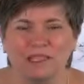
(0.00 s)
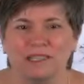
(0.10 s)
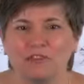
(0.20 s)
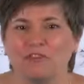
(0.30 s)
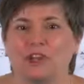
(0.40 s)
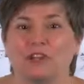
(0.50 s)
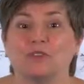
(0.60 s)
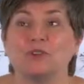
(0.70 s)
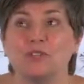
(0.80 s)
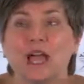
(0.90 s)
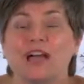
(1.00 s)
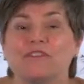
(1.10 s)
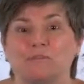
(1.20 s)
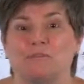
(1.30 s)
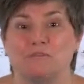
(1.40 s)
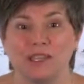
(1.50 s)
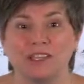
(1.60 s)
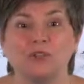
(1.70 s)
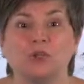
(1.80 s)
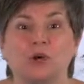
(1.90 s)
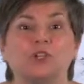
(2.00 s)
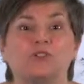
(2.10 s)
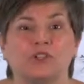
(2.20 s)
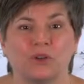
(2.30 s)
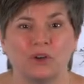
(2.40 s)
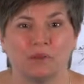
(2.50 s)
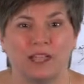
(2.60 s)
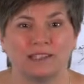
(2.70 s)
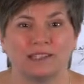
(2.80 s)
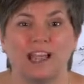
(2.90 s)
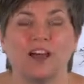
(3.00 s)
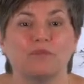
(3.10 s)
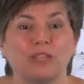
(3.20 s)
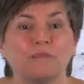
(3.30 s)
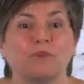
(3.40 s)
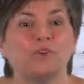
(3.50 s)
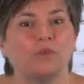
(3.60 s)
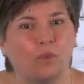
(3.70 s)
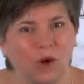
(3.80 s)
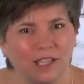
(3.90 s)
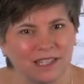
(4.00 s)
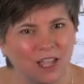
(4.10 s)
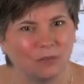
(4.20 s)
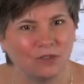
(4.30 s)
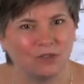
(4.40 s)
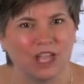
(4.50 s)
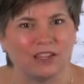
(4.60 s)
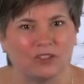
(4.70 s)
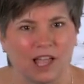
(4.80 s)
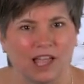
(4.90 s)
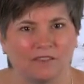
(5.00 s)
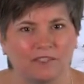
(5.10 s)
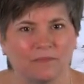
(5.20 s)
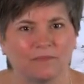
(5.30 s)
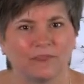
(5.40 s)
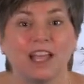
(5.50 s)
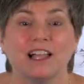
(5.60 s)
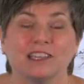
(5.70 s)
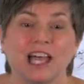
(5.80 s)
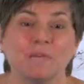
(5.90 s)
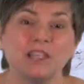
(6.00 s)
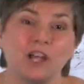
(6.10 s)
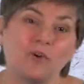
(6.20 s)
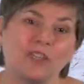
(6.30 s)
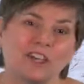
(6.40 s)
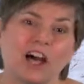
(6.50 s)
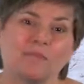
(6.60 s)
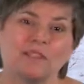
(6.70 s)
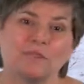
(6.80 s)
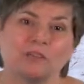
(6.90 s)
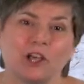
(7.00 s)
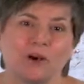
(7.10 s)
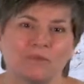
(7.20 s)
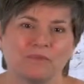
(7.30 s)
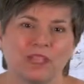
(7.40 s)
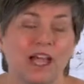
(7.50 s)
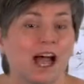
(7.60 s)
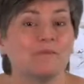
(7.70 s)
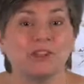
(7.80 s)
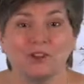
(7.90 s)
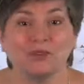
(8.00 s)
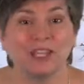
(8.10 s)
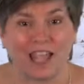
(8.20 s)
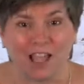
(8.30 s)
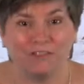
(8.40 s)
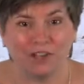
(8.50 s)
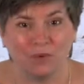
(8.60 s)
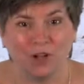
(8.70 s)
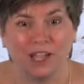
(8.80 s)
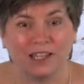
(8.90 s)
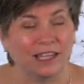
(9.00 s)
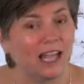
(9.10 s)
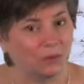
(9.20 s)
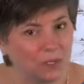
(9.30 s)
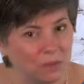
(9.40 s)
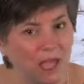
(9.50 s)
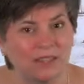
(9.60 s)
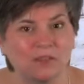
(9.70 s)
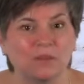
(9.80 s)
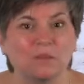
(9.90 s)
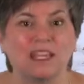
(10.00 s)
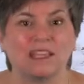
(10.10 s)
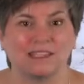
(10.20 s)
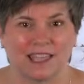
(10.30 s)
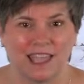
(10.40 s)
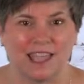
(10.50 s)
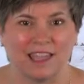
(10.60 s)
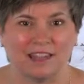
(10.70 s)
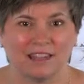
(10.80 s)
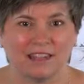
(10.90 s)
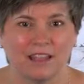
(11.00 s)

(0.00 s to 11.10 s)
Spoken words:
be different when you have a big, loyal donor base of people who want to help you change lives? Let me know in the comments below. I'm going to read every one and I'll respond to as many as I can.